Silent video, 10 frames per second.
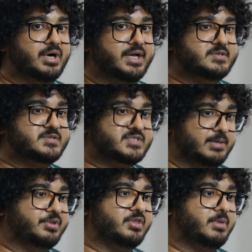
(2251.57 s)
But
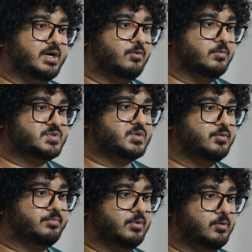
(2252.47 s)
some of them are
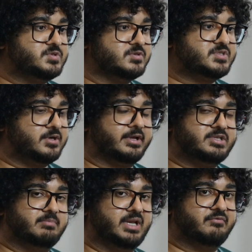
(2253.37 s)
also
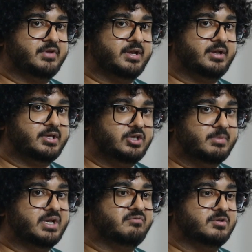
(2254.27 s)
starting to believe in
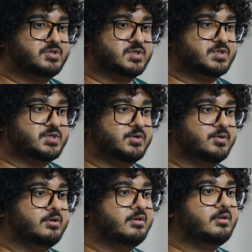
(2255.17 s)
human evolution
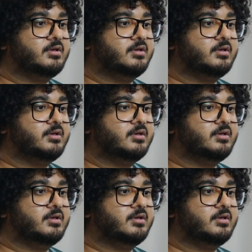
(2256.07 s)
too.